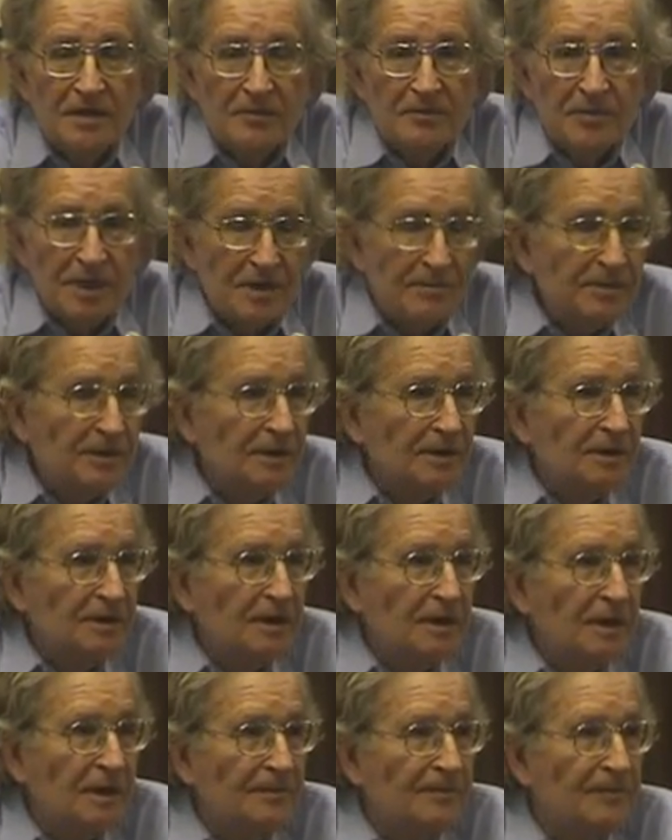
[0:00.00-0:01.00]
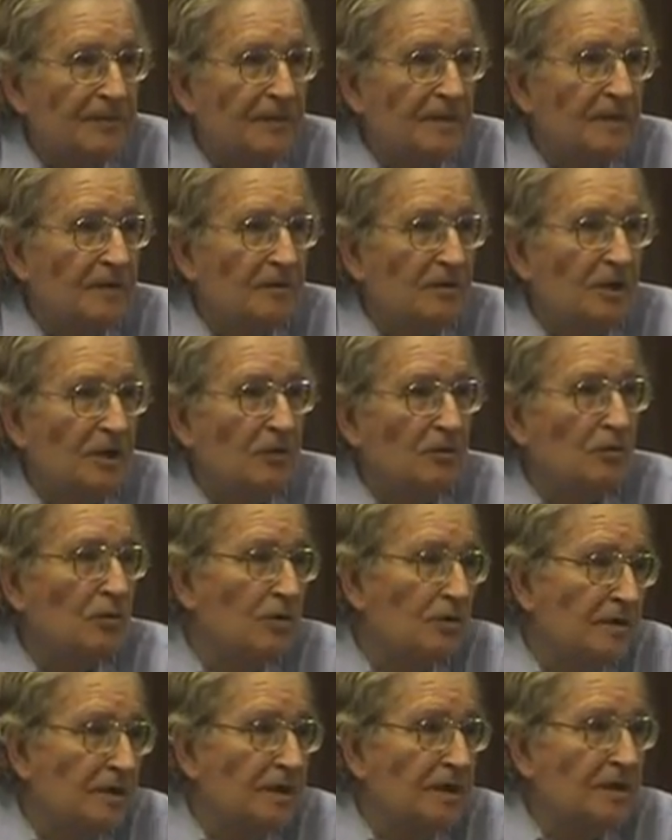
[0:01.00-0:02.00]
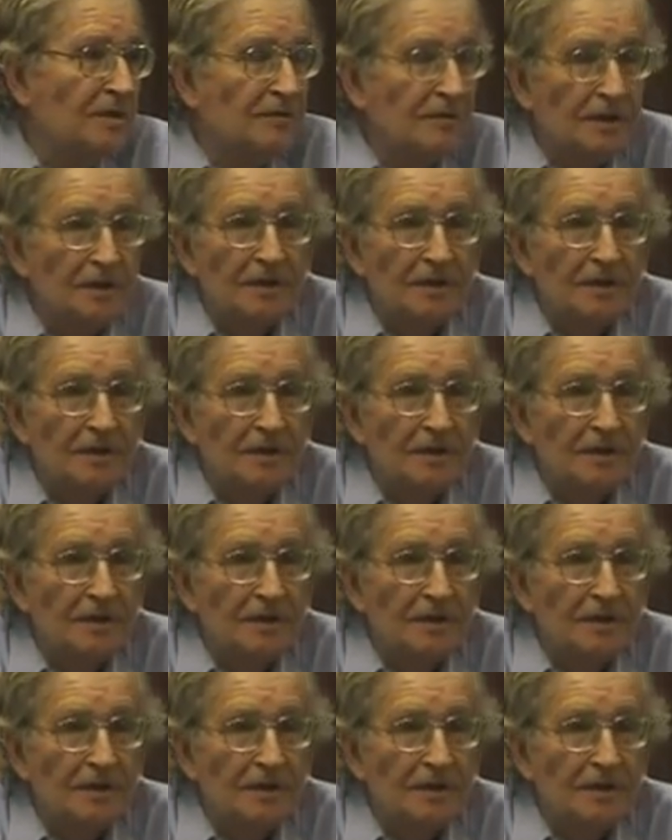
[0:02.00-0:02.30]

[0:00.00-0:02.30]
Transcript: wounded over 250,